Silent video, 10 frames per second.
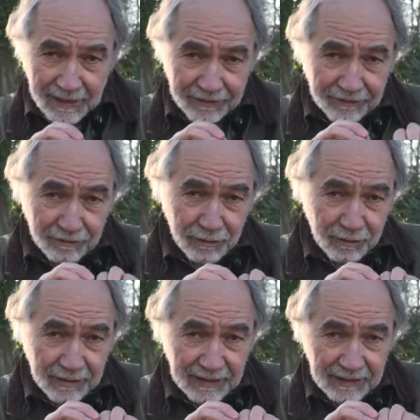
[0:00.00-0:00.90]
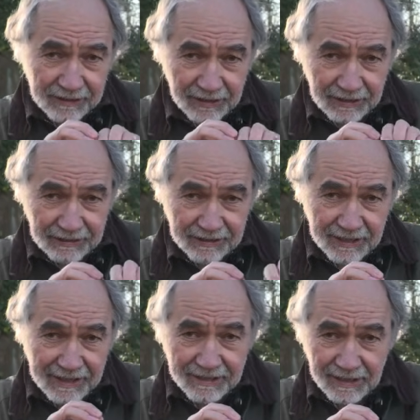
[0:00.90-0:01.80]
through to the
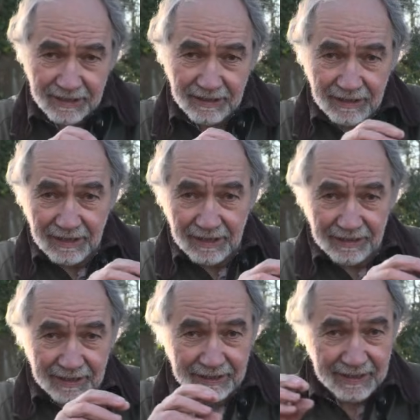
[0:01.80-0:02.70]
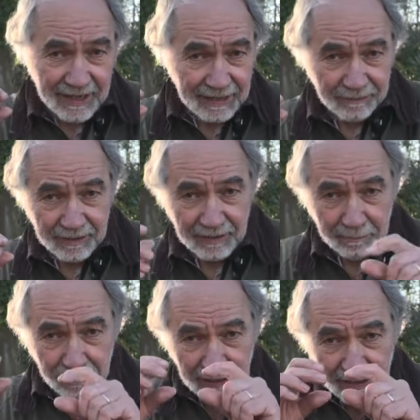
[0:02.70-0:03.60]
center and then count the
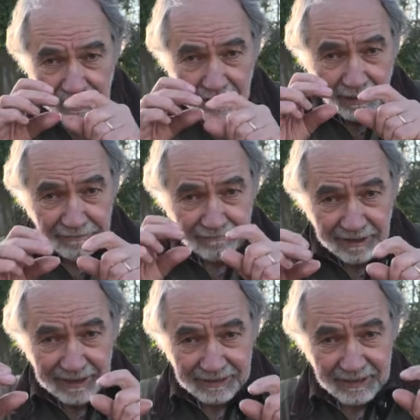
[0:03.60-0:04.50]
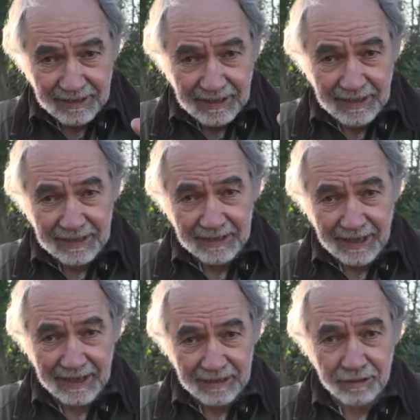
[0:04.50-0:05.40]
number of rings in
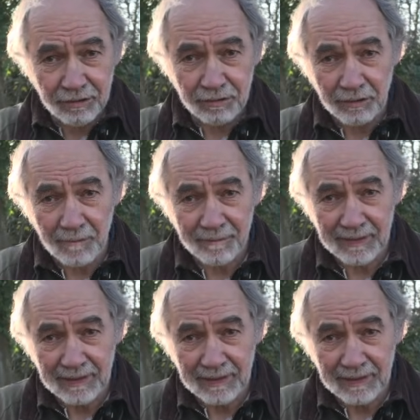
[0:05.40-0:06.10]
that core.